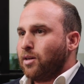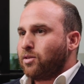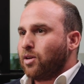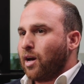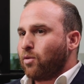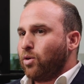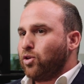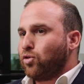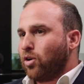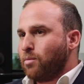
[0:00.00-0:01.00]
So like when
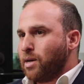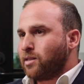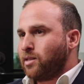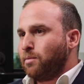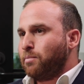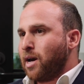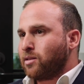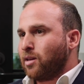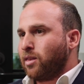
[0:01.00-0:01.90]
you talk about setbacks,